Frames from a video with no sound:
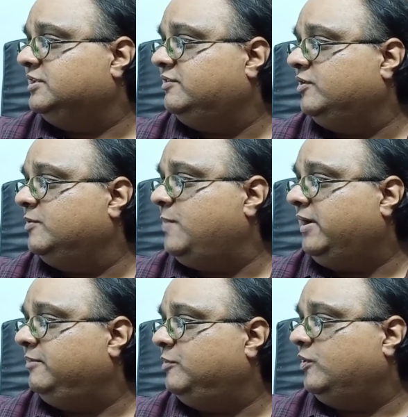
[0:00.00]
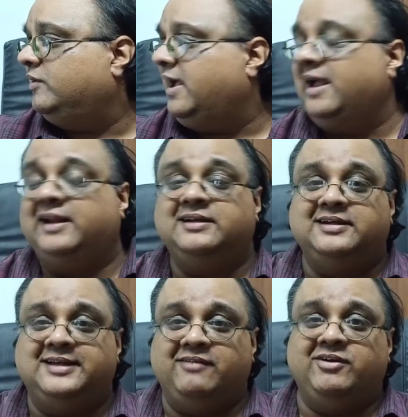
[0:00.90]
Drew Barrymore, and
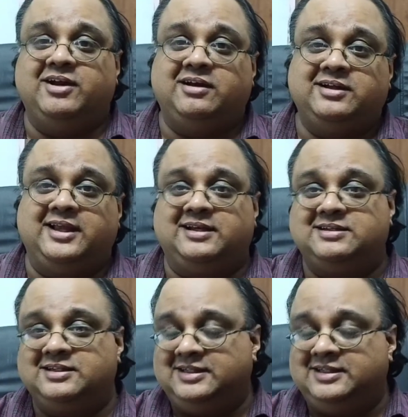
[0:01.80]
David Arquette.